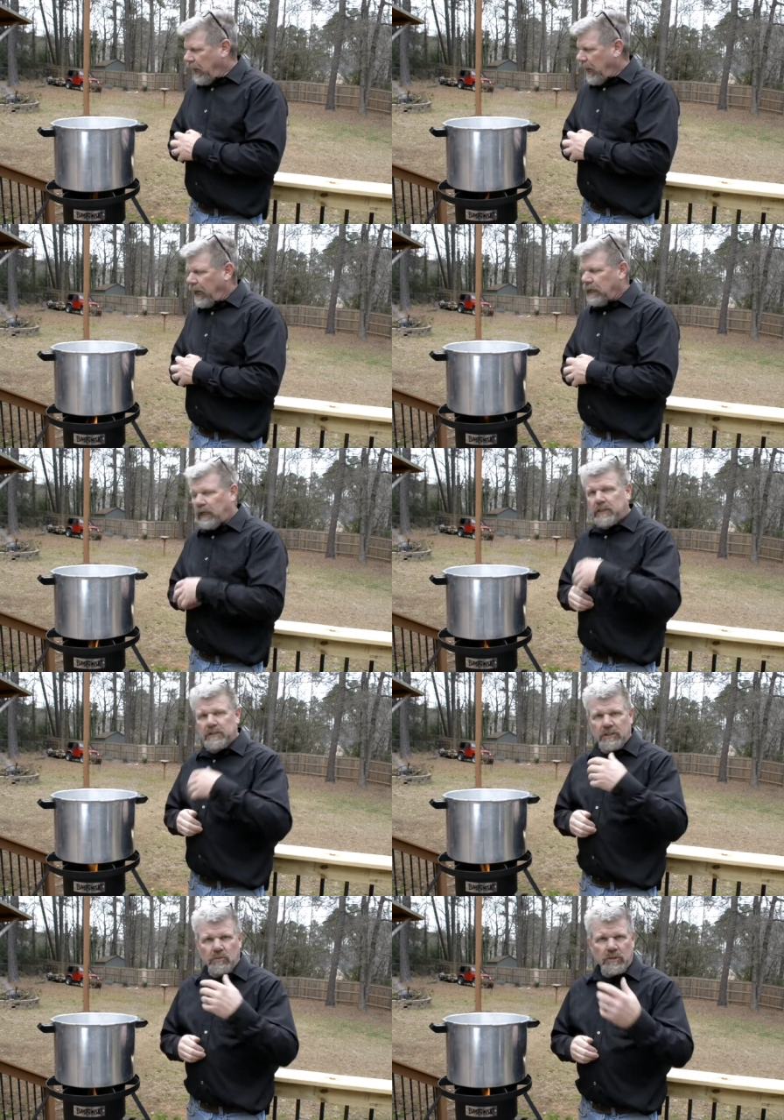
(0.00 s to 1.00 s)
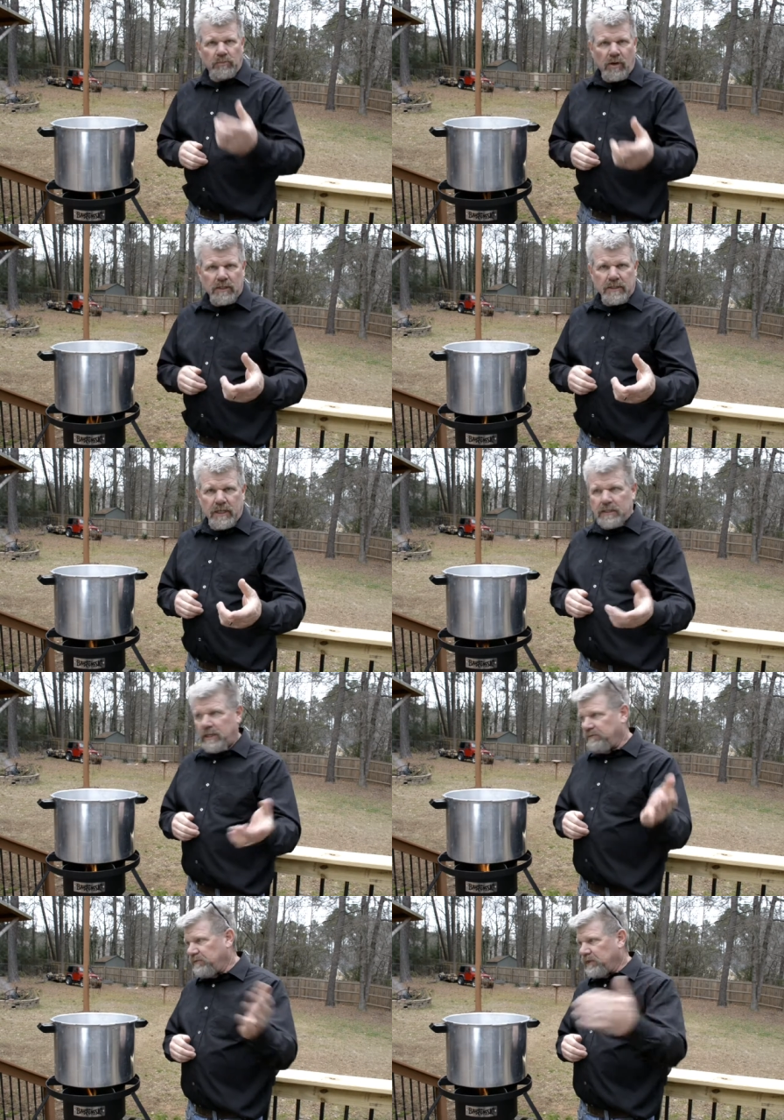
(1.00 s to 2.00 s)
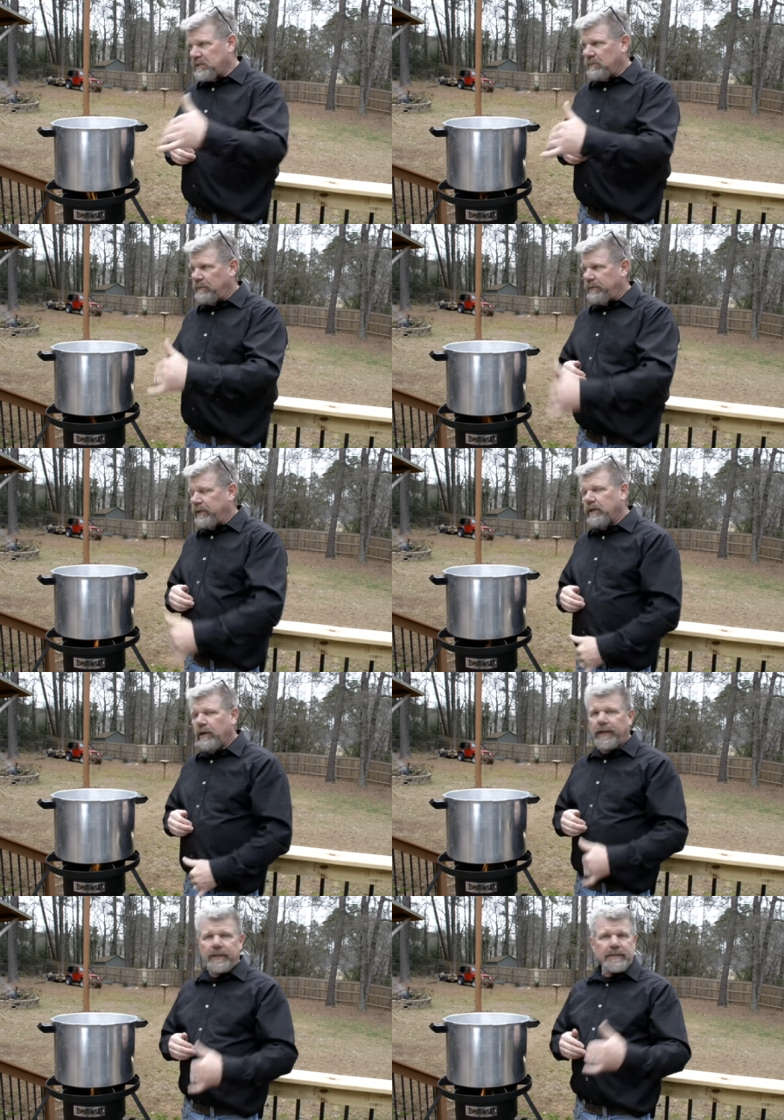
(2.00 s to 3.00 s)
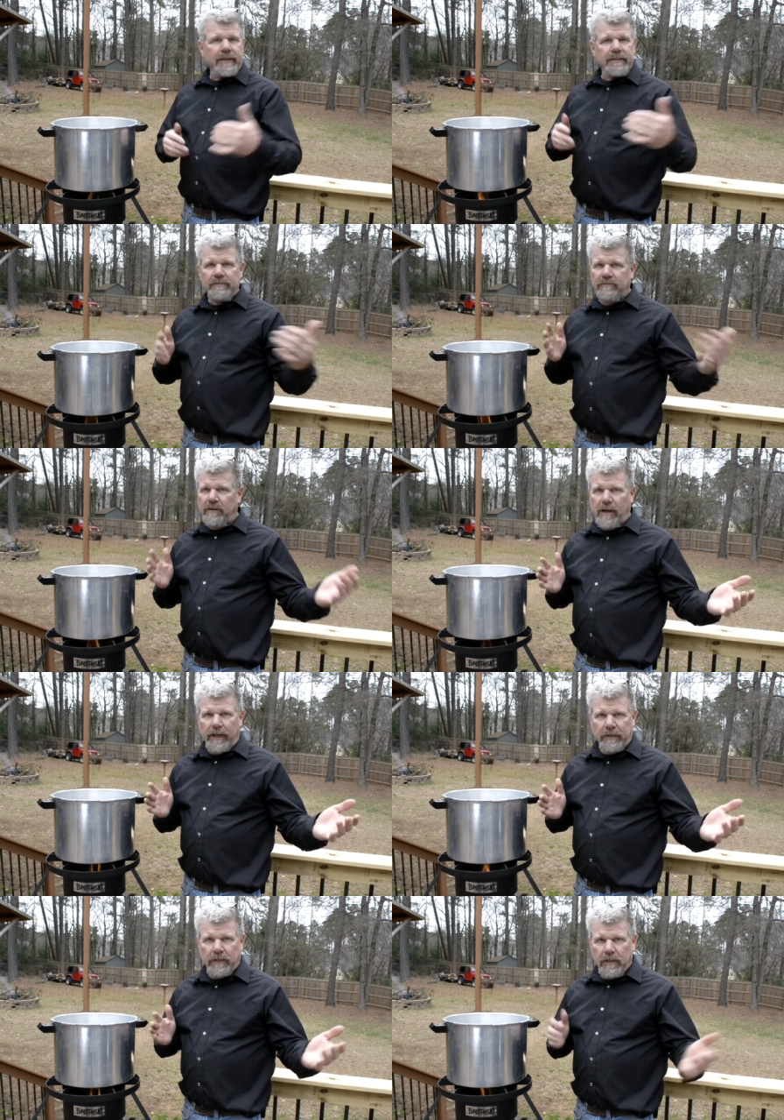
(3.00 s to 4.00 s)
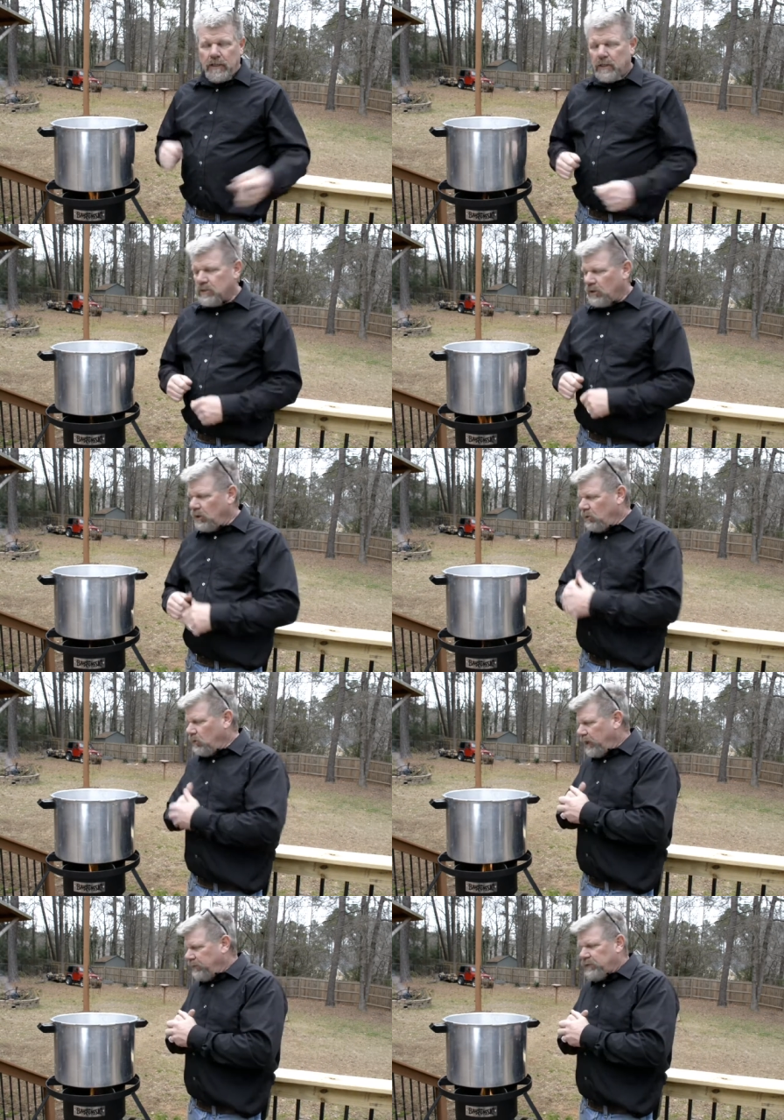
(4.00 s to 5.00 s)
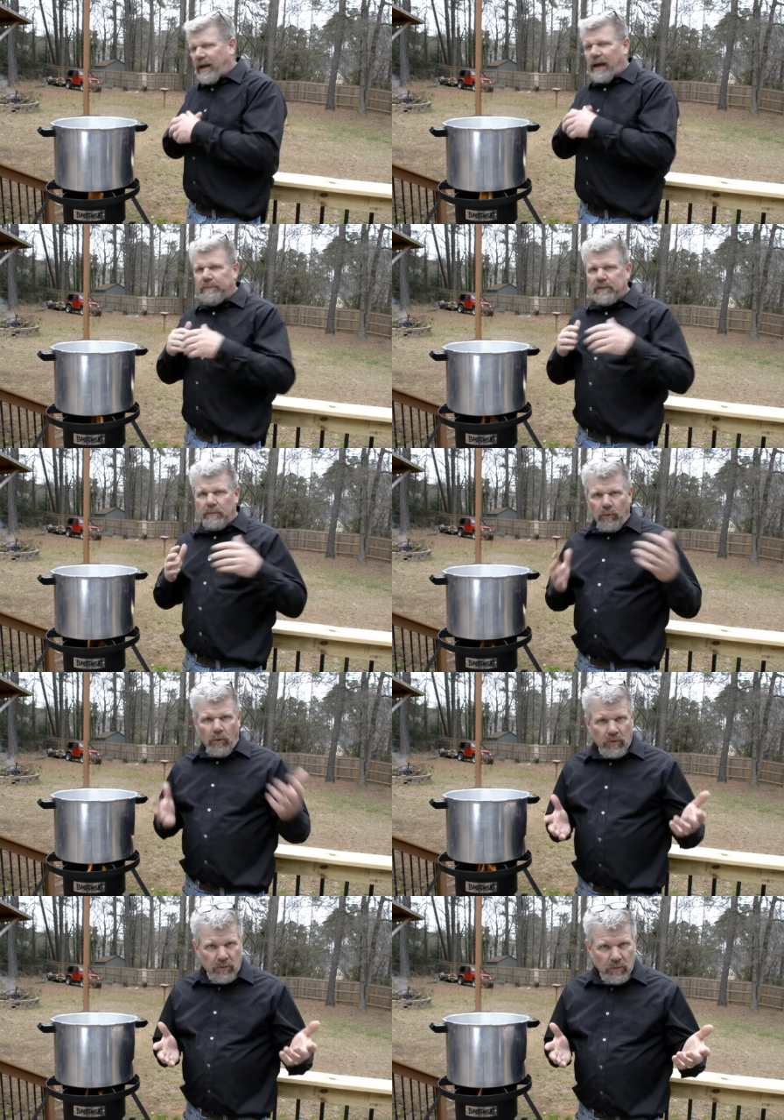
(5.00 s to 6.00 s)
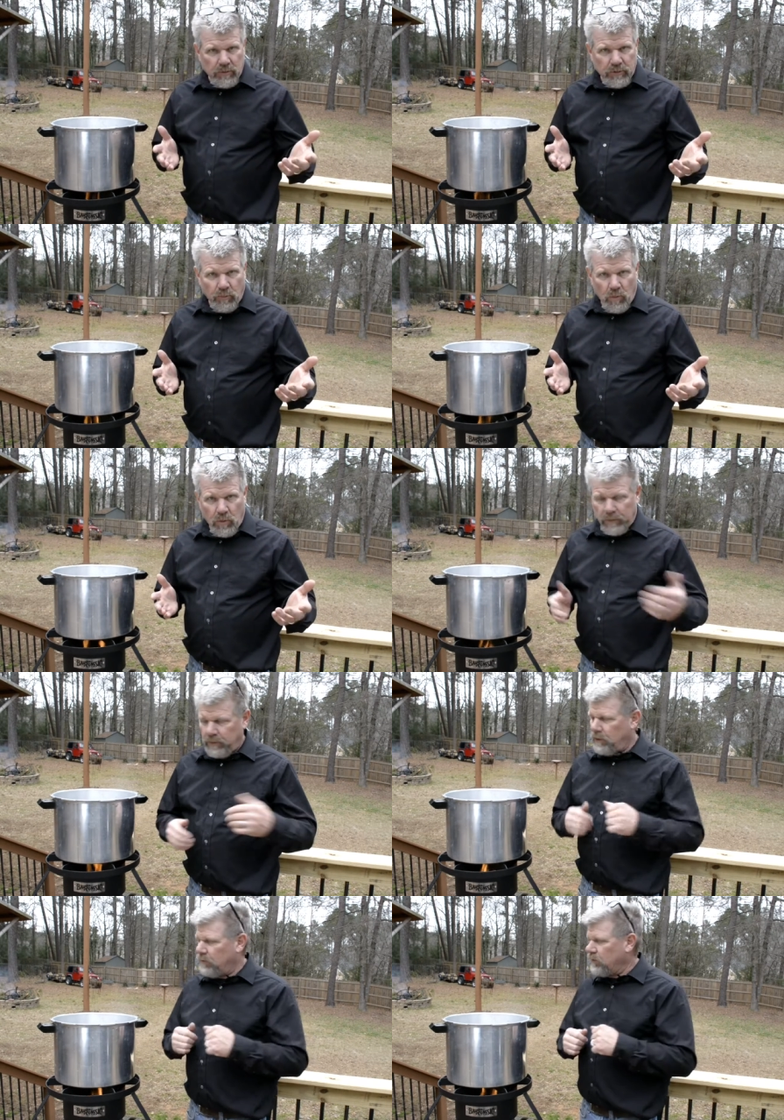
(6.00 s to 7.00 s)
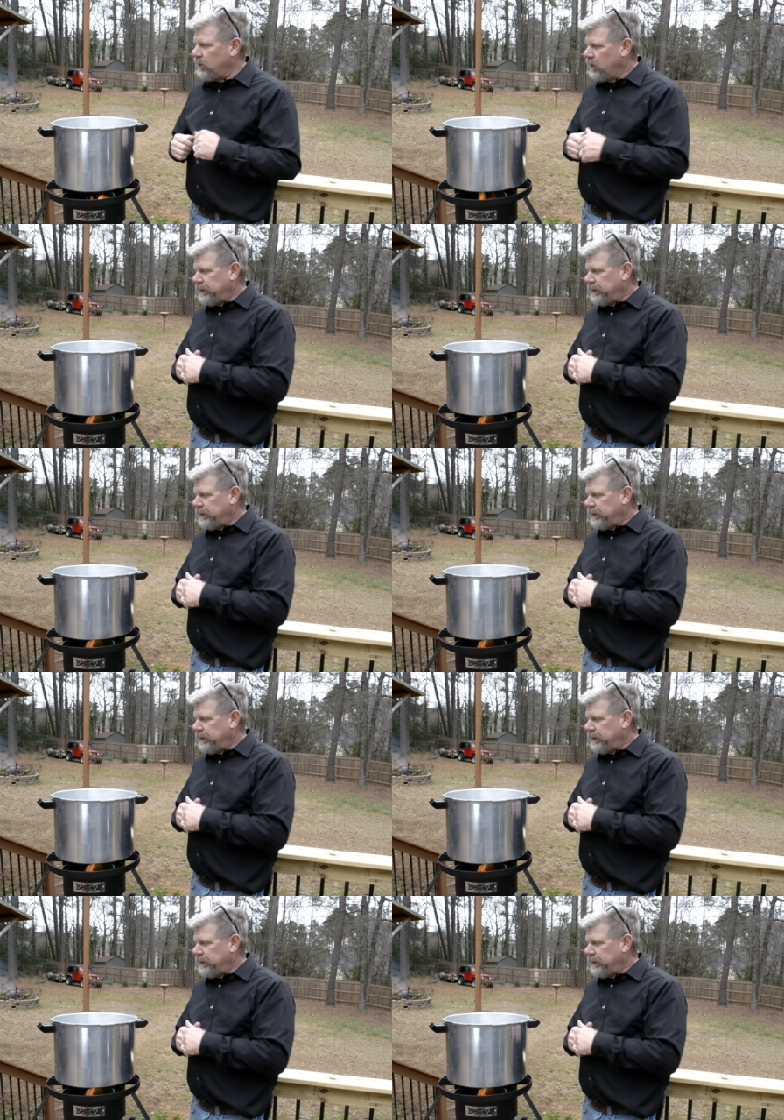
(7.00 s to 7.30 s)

And I continued with the process and finished my beer, and it tasted fine. So if you happen to boil your wort over,